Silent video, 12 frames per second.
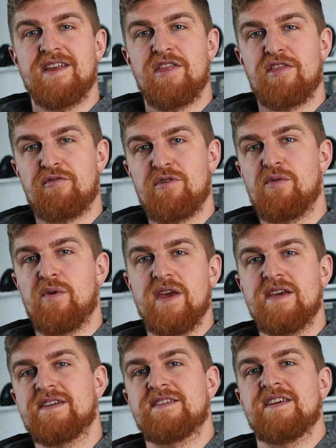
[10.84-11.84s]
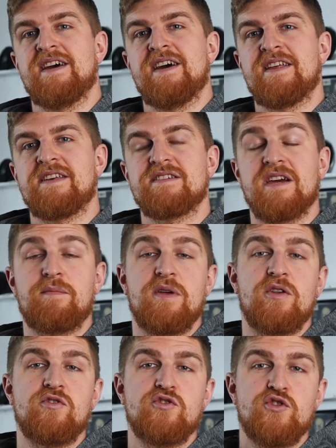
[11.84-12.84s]
in 3 weeks. This is going to
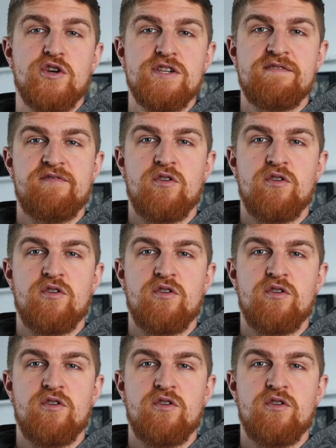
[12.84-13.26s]
be a nutrition